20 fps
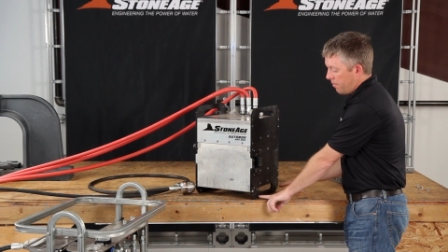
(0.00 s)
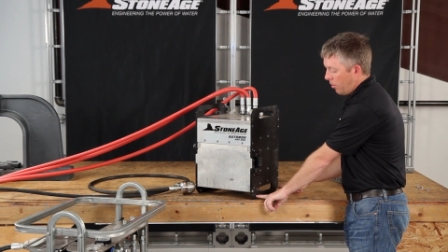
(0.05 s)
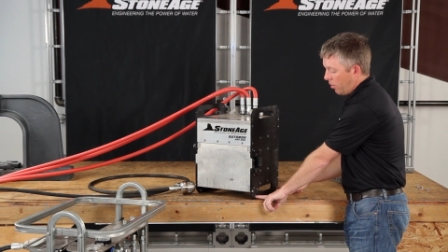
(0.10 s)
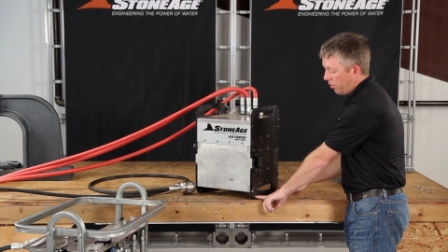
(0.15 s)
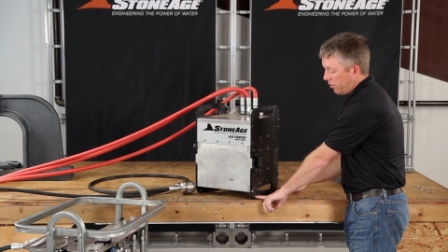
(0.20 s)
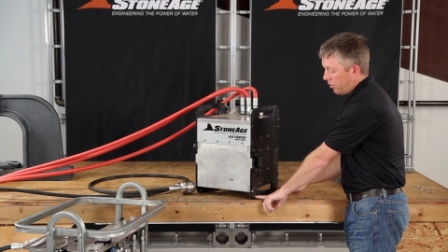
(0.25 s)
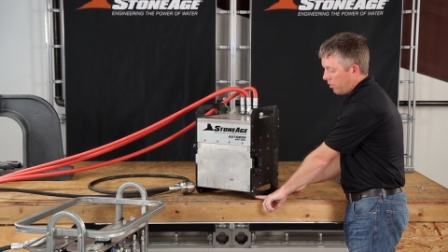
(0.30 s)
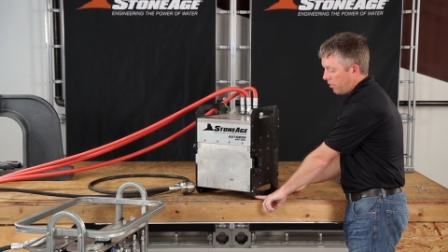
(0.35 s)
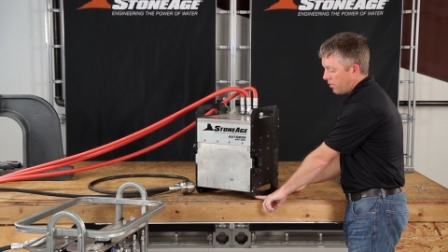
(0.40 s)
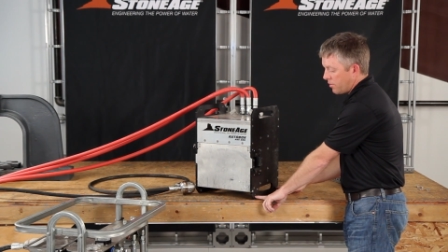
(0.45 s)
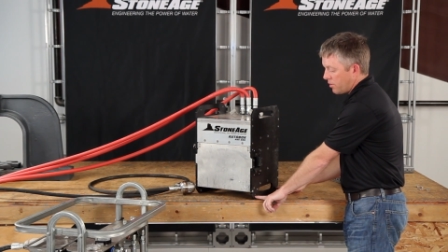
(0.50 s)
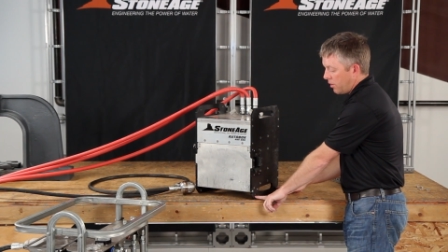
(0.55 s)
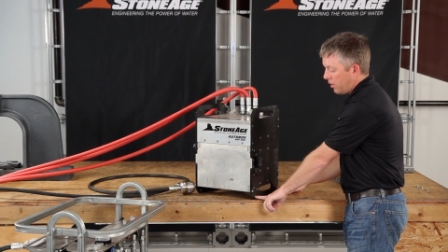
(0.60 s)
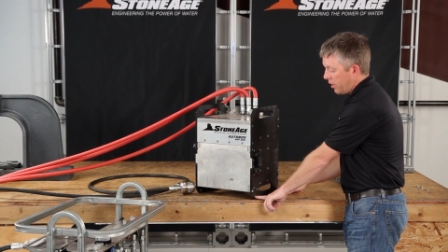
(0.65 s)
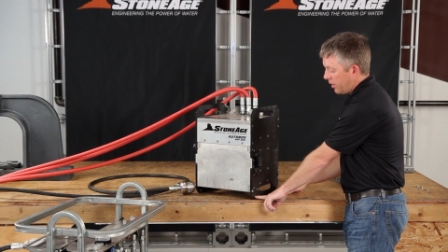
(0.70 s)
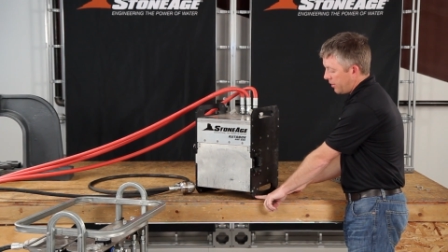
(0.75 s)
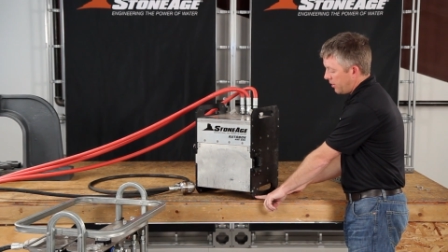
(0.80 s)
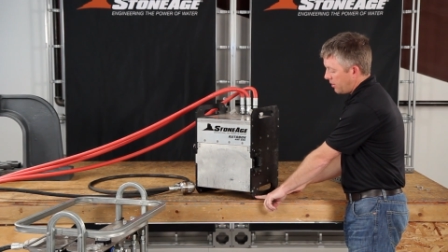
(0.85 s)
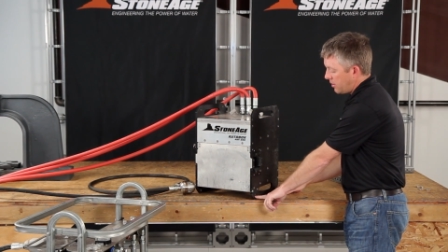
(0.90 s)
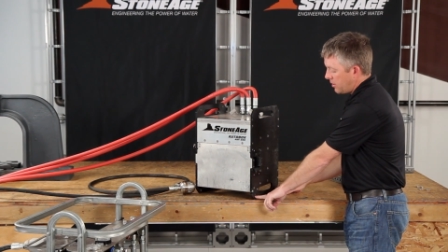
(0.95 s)
bolt holes
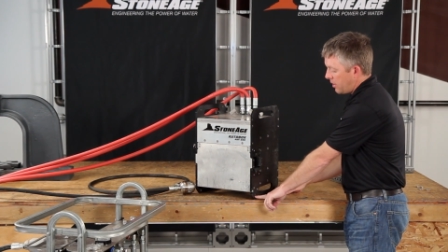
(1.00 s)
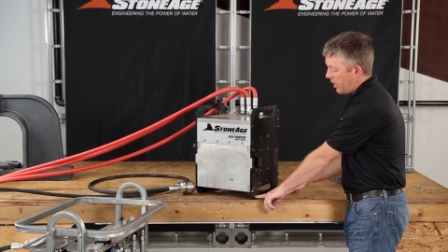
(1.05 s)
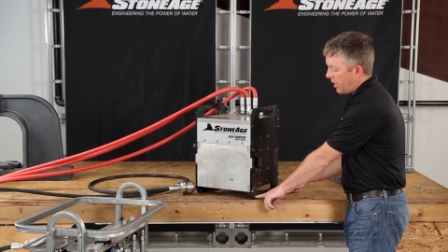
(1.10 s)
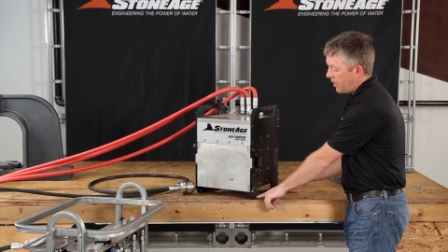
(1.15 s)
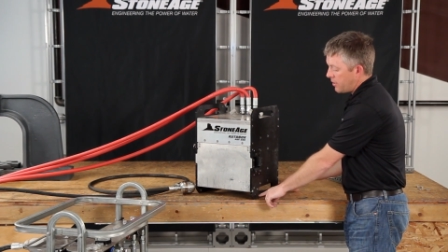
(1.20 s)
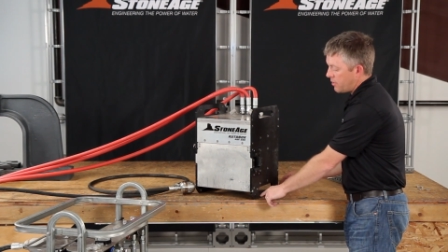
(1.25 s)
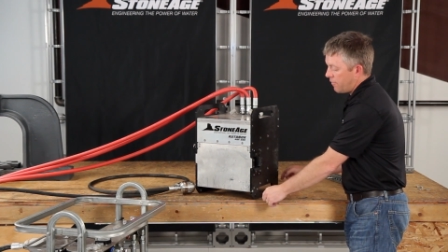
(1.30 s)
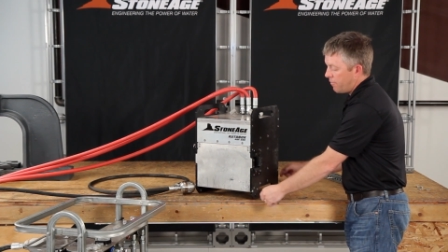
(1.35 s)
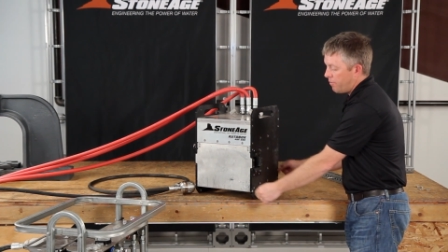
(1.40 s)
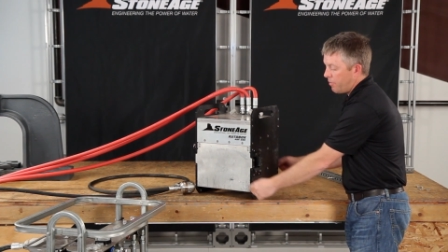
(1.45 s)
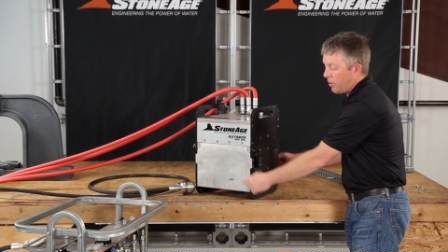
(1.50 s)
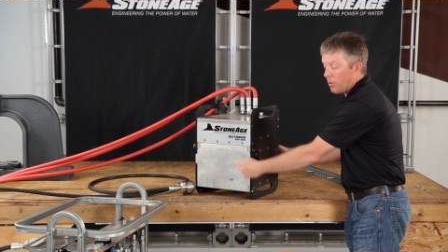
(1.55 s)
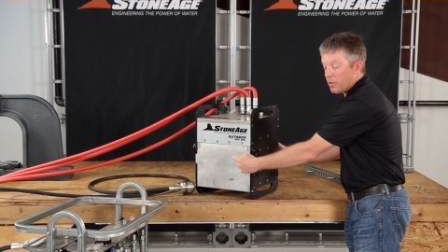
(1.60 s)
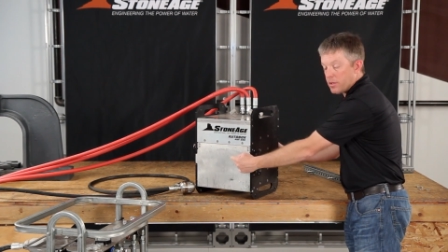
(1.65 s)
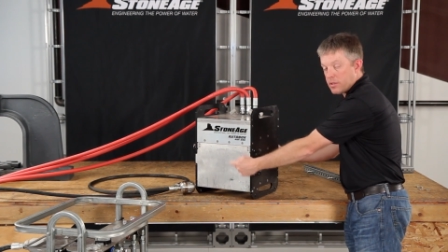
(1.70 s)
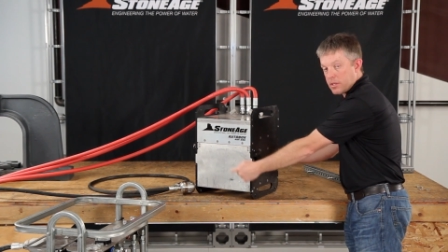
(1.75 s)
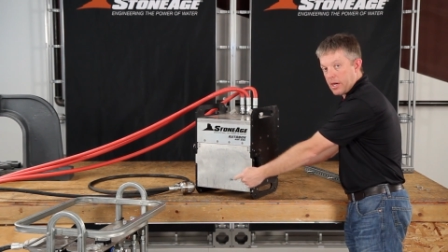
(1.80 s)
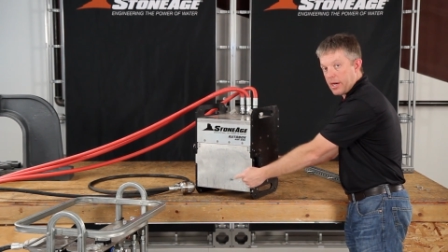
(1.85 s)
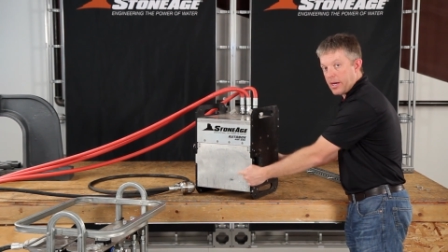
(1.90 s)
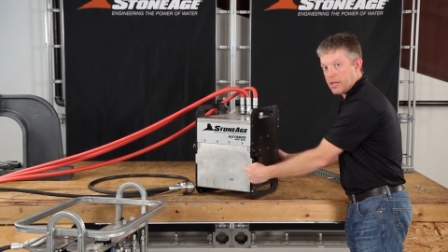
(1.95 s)
along the sides of
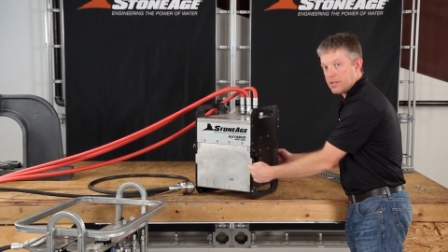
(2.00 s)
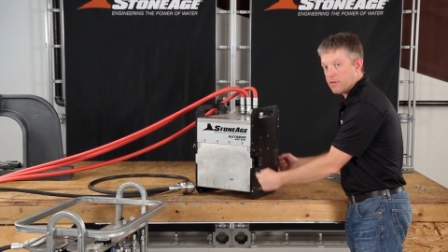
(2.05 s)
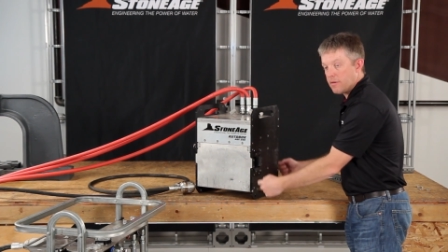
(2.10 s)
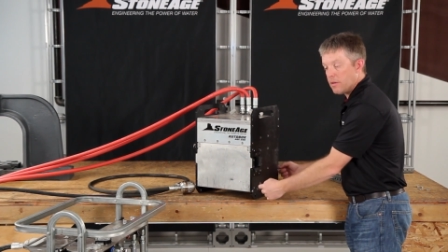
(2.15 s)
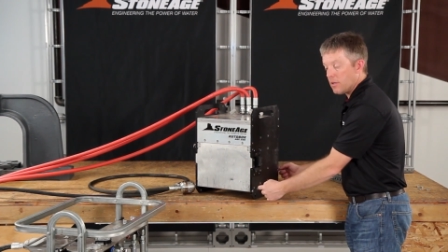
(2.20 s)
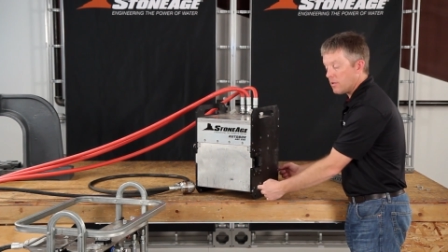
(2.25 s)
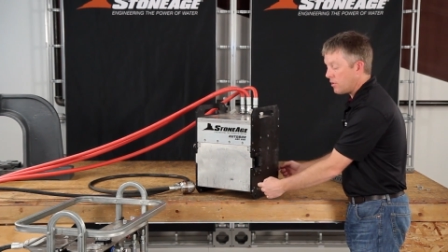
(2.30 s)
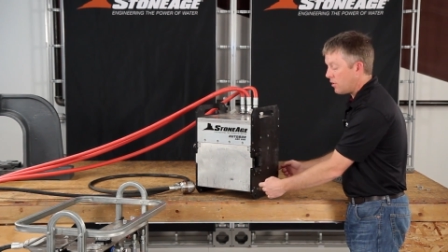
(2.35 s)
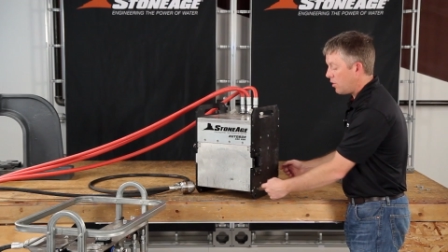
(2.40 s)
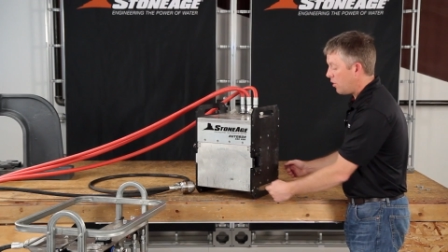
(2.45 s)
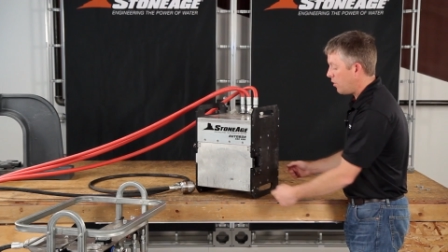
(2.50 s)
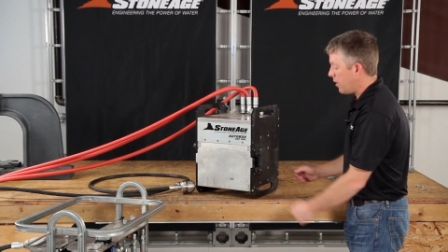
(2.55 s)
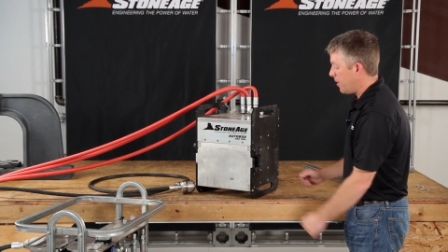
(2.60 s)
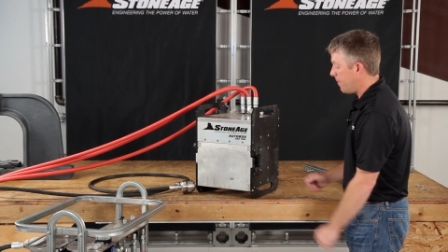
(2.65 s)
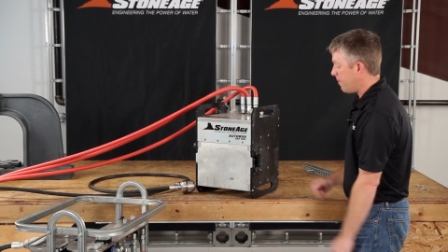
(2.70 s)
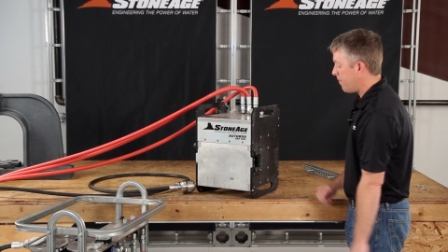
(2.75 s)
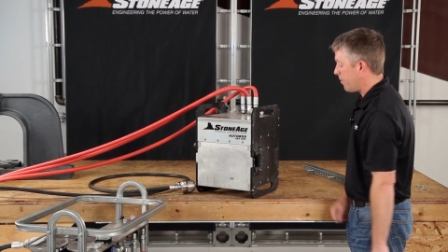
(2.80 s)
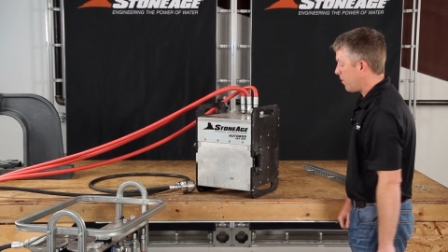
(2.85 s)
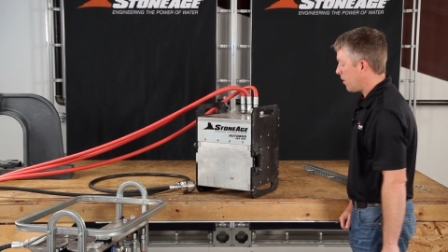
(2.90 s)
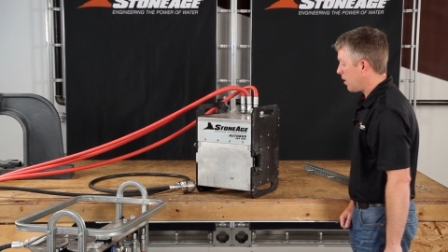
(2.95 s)
both sides of this
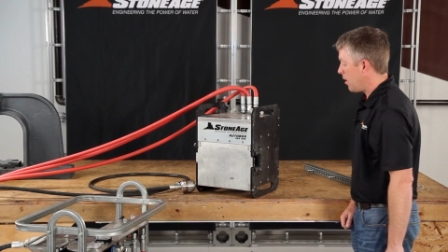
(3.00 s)
unit.